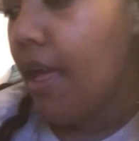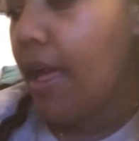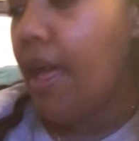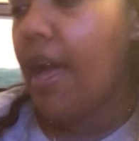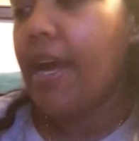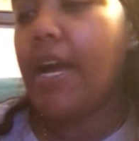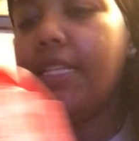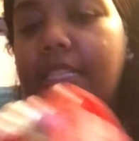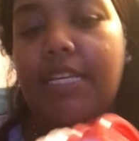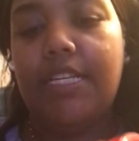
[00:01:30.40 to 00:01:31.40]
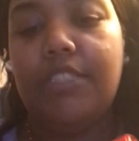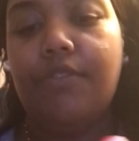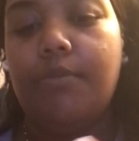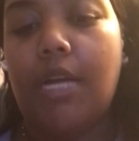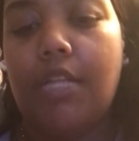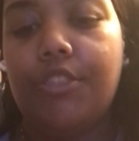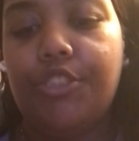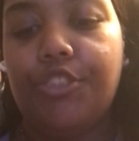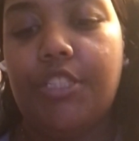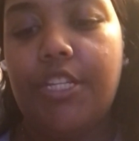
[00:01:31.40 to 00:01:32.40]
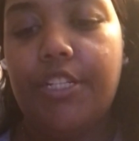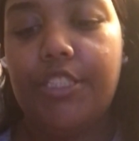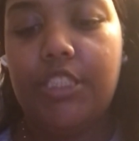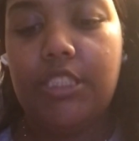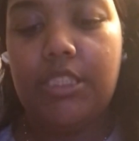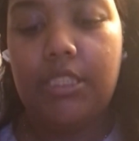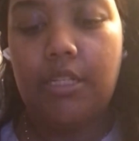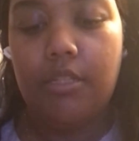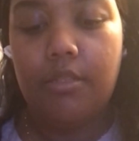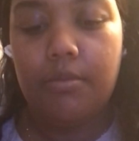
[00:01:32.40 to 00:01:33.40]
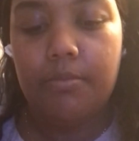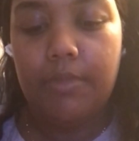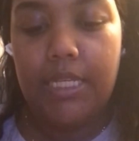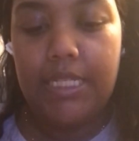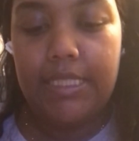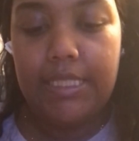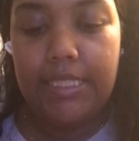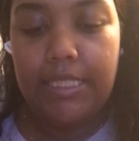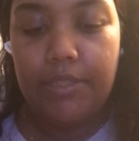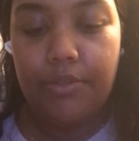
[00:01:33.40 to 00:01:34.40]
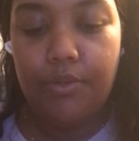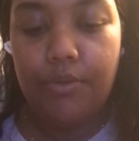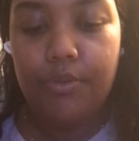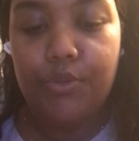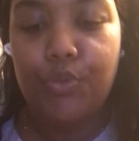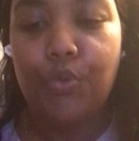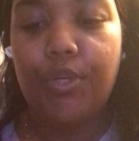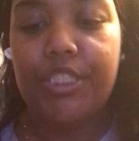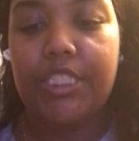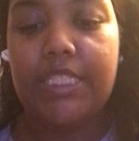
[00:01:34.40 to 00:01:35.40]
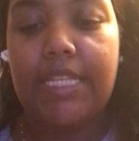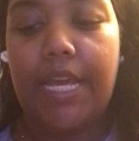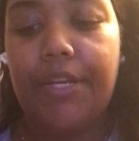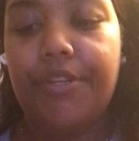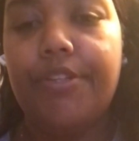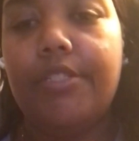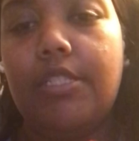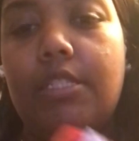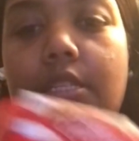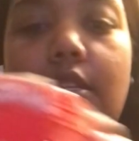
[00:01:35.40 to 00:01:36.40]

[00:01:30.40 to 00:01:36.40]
And I got these from Dollar Tree. They're just easy seal storage containers.